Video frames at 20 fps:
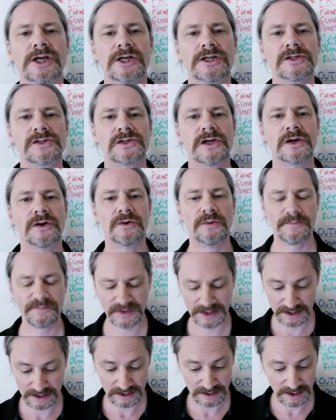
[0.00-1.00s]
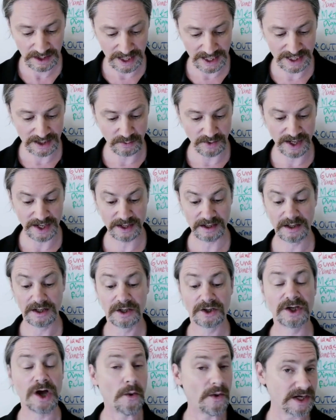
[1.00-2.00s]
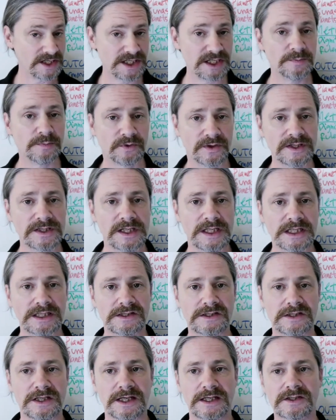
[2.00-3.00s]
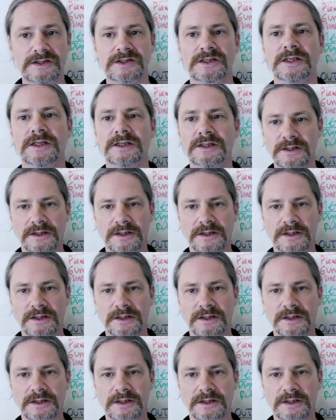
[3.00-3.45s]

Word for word: So anyway, going deeper into these things,